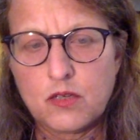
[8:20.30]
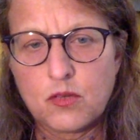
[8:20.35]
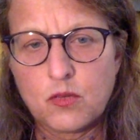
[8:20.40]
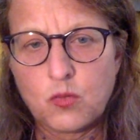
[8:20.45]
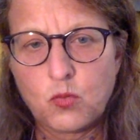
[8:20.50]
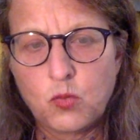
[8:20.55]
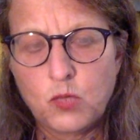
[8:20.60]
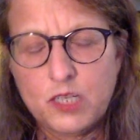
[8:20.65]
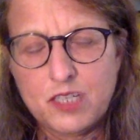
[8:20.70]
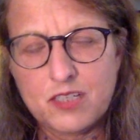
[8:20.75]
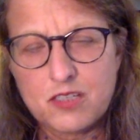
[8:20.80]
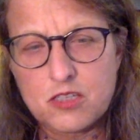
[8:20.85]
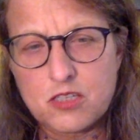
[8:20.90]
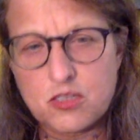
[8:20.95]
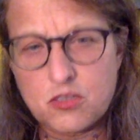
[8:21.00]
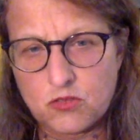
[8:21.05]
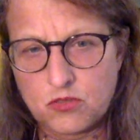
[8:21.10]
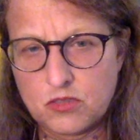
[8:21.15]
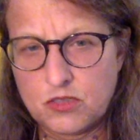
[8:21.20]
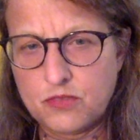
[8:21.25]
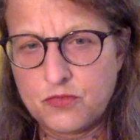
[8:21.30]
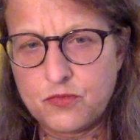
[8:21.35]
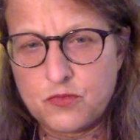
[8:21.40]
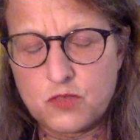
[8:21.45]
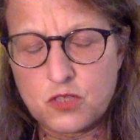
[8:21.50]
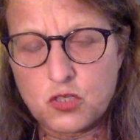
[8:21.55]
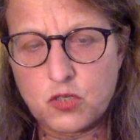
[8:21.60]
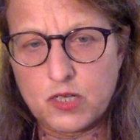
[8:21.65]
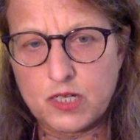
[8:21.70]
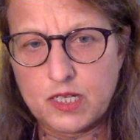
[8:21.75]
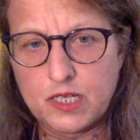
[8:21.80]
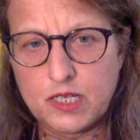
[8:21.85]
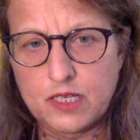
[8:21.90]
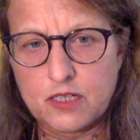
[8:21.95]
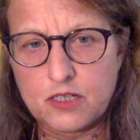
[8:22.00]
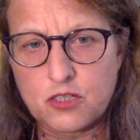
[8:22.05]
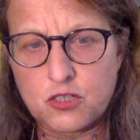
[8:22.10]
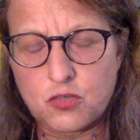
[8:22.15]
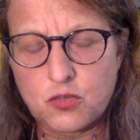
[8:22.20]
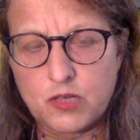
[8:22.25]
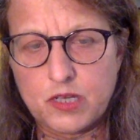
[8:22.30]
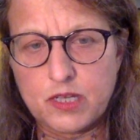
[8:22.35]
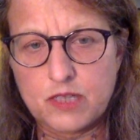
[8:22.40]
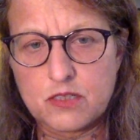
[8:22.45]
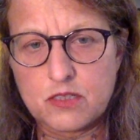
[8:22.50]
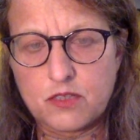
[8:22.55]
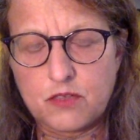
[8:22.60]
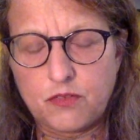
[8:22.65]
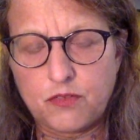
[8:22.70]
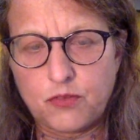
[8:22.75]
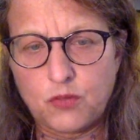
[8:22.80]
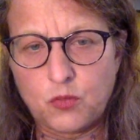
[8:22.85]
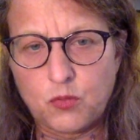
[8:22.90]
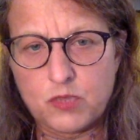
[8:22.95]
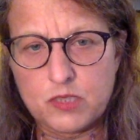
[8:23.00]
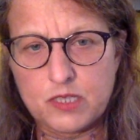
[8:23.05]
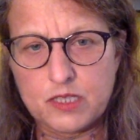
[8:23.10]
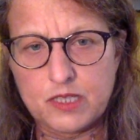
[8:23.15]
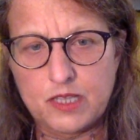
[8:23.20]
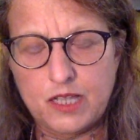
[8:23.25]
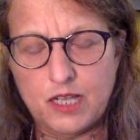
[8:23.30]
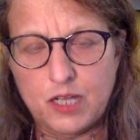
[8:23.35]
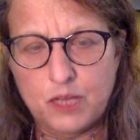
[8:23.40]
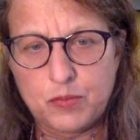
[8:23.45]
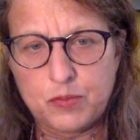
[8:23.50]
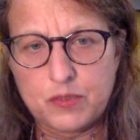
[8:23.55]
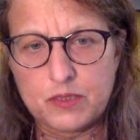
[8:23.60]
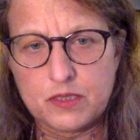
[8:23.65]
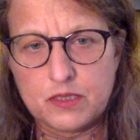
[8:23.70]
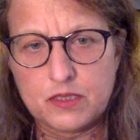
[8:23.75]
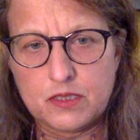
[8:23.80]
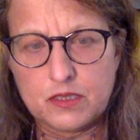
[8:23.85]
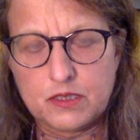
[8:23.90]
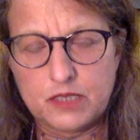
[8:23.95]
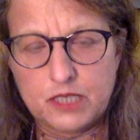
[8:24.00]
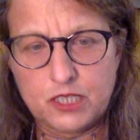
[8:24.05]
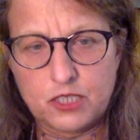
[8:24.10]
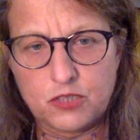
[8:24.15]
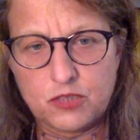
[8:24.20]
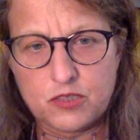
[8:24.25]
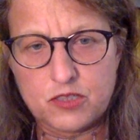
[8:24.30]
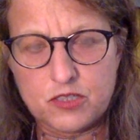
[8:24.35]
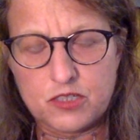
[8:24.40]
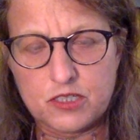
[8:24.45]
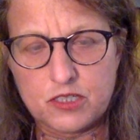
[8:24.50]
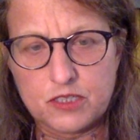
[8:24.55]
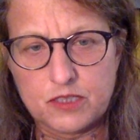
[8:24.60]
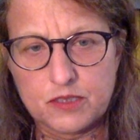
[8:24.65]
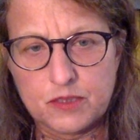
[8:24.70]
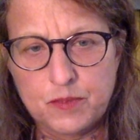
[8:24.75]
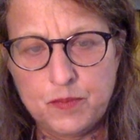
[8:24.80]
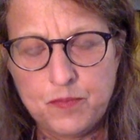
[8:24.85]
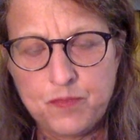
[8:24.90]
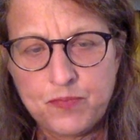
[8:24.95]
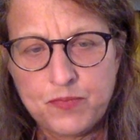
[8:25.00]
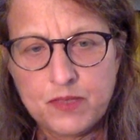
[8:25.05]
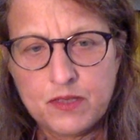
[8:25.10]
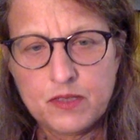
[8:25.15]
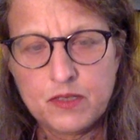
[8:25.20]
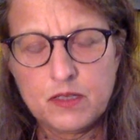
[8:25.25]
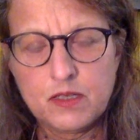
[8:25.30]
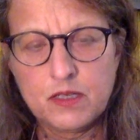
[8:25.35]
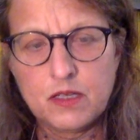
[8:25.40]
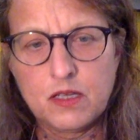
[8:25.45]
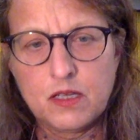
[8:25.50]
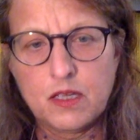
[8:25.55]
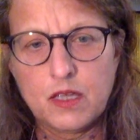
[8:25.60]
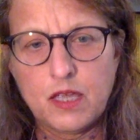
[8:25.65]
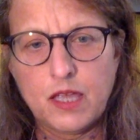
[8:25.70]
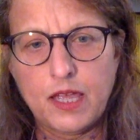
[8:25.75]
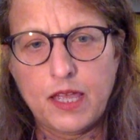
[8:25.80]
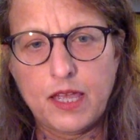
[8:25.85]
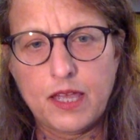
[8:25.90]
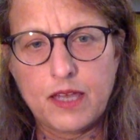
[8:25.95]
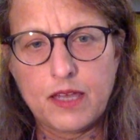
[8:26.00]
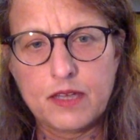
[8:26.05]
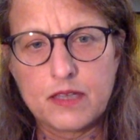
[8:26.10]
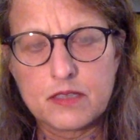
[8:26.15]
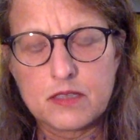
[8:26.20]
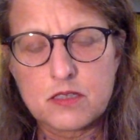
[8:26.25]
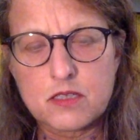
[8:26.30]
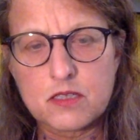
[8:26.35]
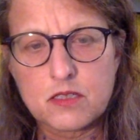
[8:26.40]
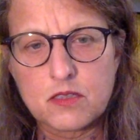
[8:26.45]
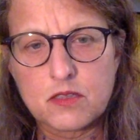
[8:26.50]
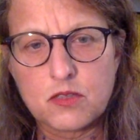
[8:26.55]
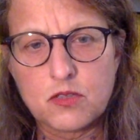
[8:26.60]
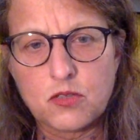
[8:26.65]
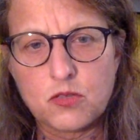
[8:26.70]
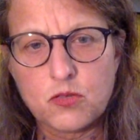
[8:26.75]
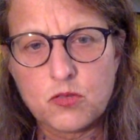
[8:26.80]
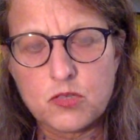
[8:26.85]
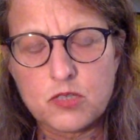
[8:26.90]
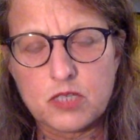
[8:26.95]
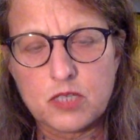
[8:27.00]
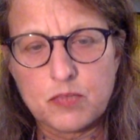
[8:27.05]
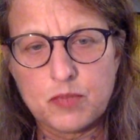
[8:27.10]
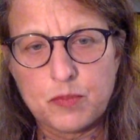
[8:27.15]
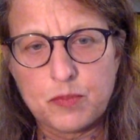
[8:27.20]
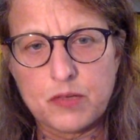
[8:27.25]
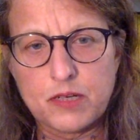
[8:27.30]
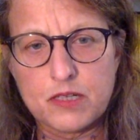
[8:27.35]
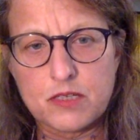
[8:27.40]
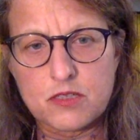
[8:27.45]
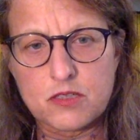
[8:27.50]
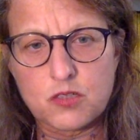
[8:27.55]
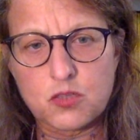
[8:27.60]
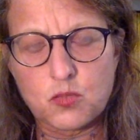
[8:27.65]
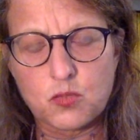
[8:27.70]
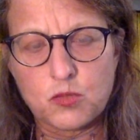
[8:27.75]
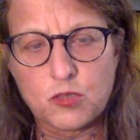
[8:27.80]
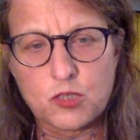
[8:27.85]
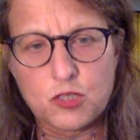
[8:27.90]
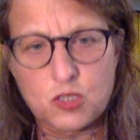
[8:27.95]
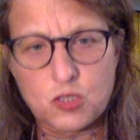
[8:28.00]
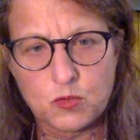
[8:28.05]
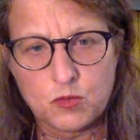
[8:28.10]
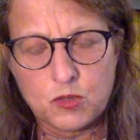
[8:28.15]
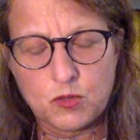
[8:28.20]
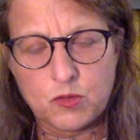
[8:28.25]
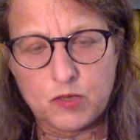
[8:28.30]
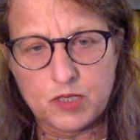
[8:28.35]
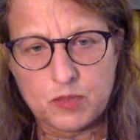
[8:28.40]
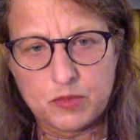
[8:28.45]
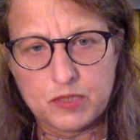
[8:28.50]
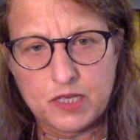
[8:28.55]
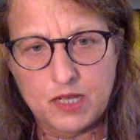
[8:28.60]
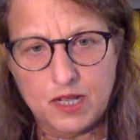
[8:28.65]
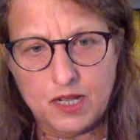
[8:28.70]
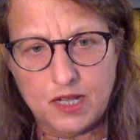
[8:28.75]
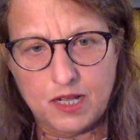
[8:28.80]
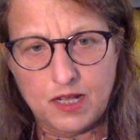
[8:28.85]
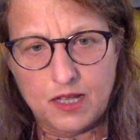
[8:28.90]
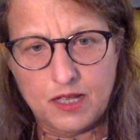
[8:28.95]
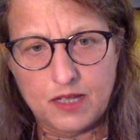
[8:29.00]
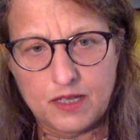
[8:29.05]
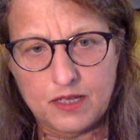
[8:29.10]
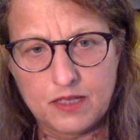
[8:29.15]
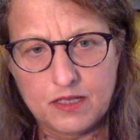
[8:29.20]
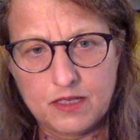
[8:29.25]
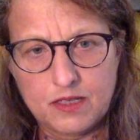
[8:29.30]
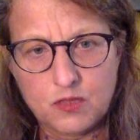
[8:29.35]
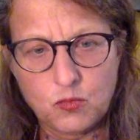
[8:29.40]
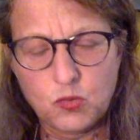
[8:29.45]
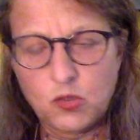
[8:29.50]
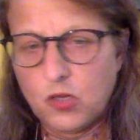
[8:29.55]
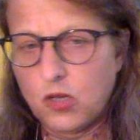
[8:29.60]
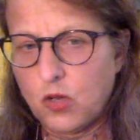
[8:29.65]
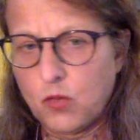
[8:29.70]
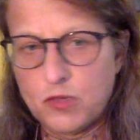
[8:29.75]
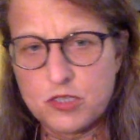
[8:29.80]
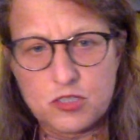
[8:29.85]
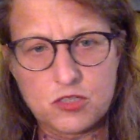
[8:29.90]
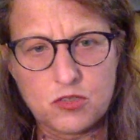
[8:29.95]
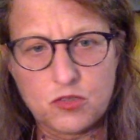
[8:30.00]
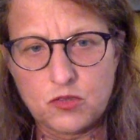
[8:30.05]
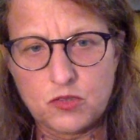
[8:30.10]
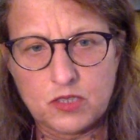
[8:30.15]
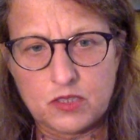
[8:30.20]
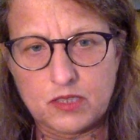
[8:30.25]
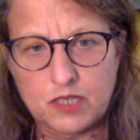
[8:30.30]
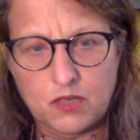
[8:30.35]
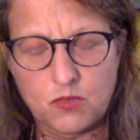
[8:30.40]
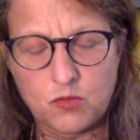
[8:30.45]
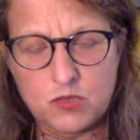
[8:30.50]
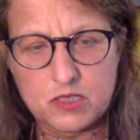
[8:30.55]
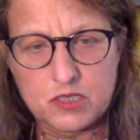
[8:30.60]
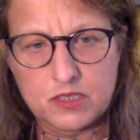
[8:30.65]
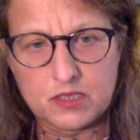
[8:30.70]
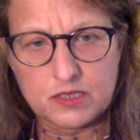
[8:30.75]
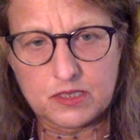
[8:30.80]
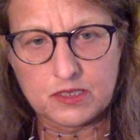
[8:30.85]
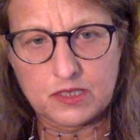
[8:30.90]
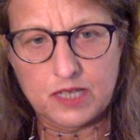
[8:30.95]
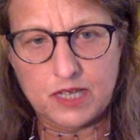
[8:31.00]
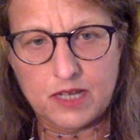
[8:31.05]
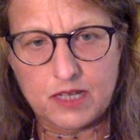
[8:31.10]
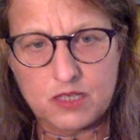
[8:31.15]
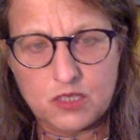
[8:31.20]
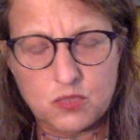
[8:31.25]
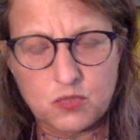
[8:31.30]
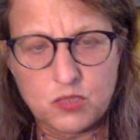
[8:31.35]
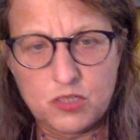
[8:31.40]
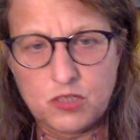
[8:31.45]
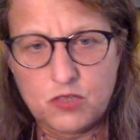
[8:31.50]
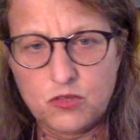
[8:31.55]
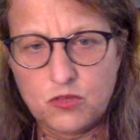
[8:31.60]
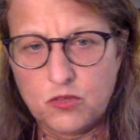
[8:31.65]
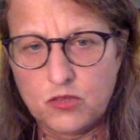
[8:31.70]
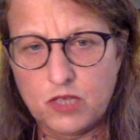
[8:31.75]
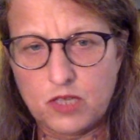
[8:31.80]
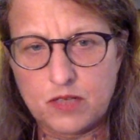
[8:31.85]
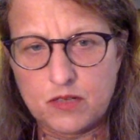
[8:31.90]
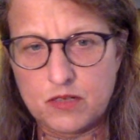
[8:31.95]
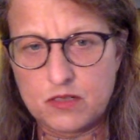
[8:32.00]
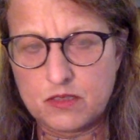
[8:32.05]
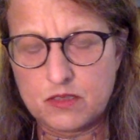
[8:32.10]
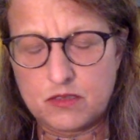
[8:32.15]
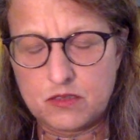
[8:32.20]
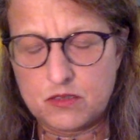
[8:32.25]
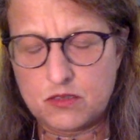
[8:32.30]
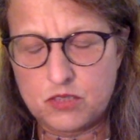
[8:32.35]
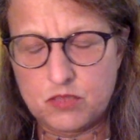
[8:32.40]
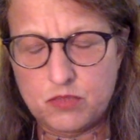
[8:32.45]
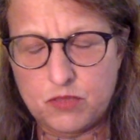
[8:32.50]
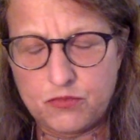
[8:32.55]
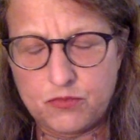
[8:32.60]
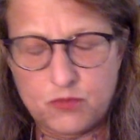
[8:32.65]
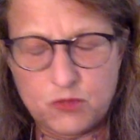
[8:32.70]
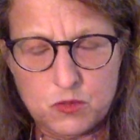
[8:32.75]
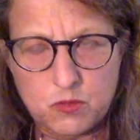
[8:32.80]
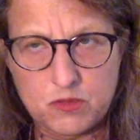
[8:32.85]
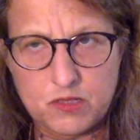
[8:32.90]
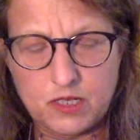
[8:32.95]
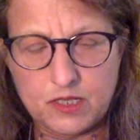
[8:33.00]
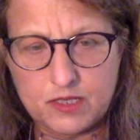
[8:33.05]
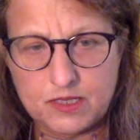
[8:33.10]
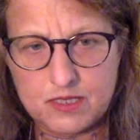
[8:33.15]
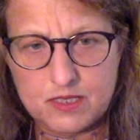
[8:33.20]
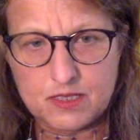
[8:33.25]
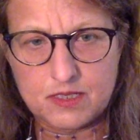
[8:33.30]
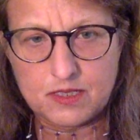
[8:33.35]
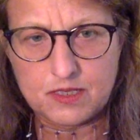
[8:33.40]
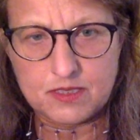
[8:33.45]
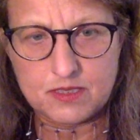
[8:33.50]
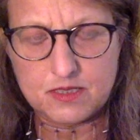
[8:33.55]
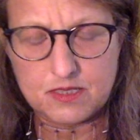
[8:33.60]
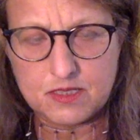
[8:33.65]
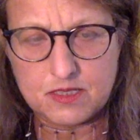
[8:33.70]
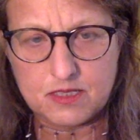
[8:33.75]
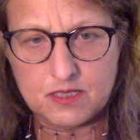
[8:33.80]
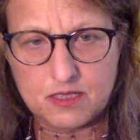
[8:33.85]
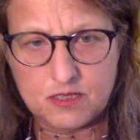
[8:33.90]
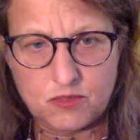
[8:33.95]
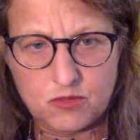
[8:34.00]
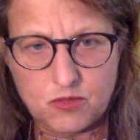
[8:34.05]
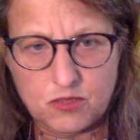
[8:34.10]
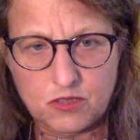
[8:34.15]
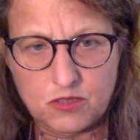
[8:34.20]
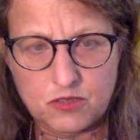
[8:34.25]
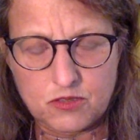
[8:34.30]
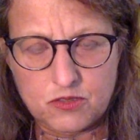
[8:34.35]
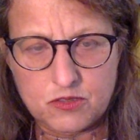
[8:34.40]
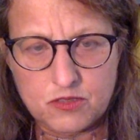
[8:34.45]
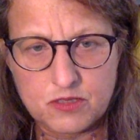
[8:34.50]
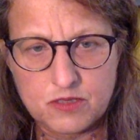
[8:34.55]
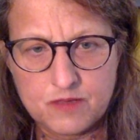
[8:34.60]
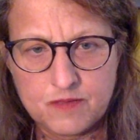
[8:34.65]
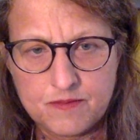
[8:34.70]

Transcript: we can sort of try to get a trend for what's going to happen later this year. And those lumber prices were so incredibly high, we always knew that that wasn't going to last. We knew that 2x4s were not going to stay at $1,600.